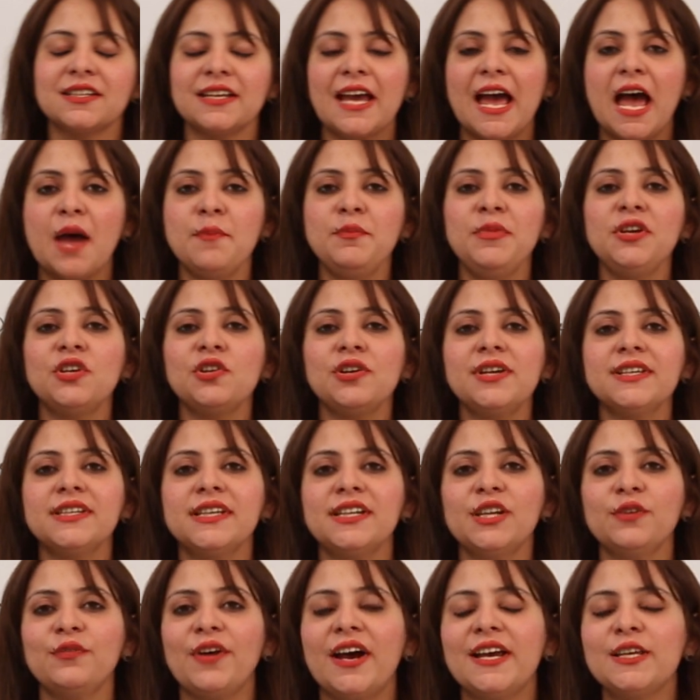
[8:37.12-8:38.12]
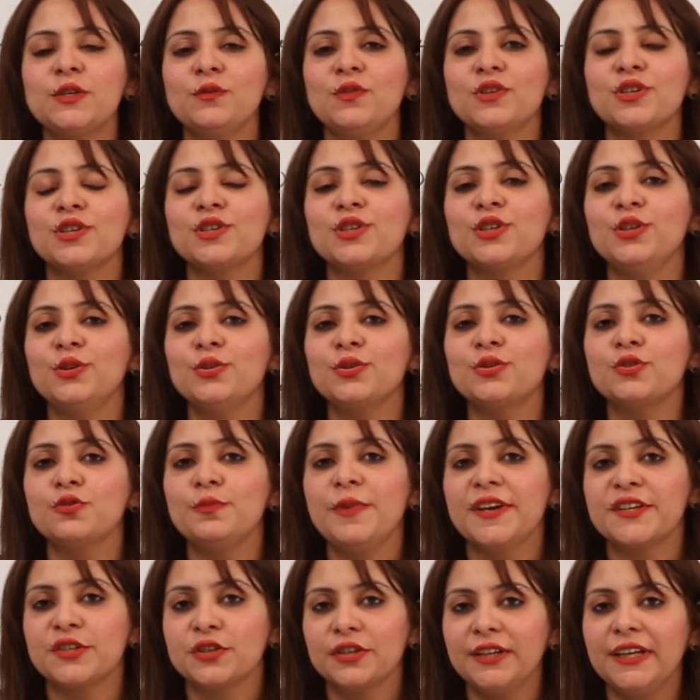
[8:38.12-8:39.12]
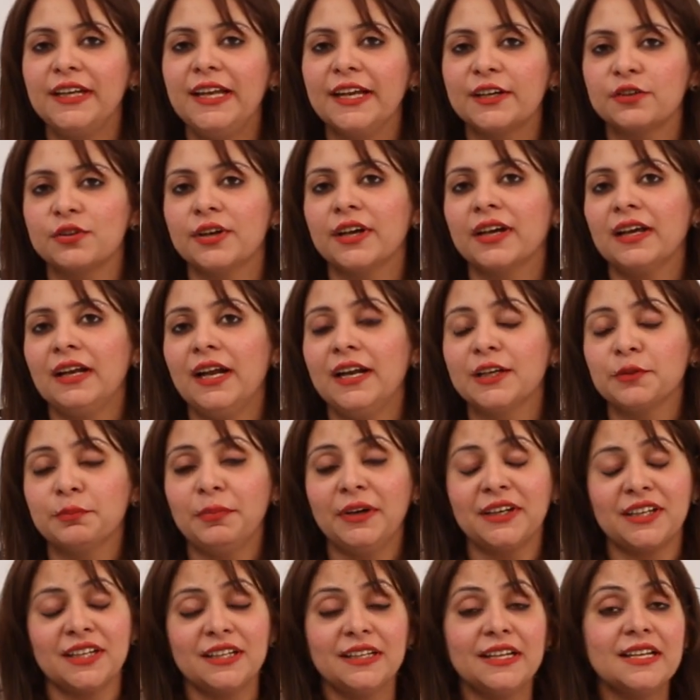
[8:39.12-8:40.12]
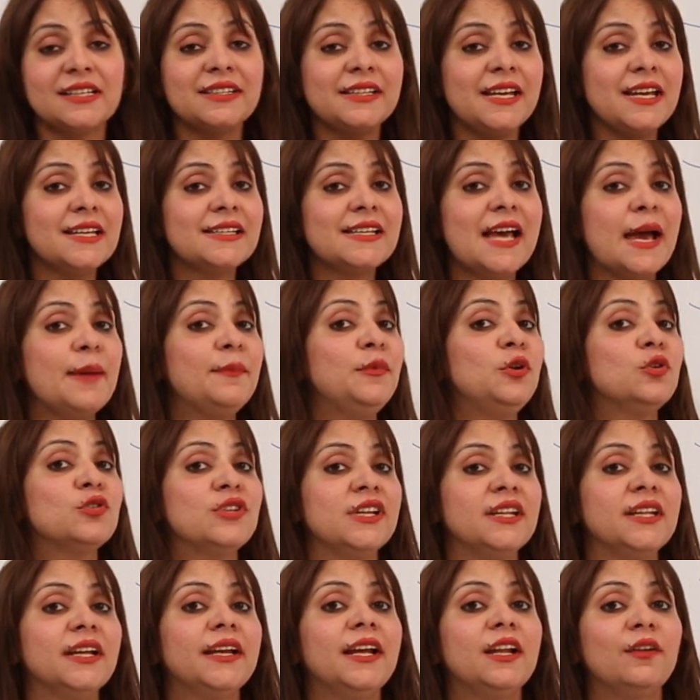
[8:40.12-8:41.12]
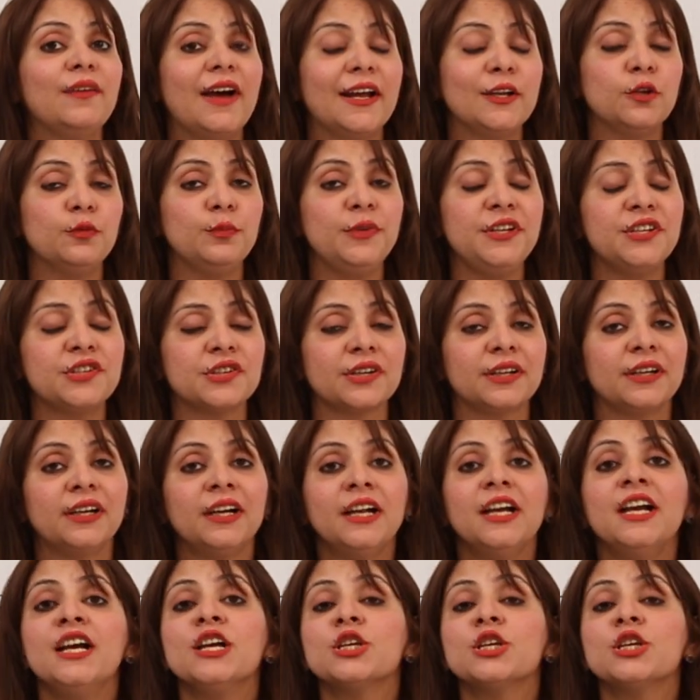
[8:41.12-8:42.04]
ammeter is a device which is used to measure the electric current, but in this case I am using the galvanometer.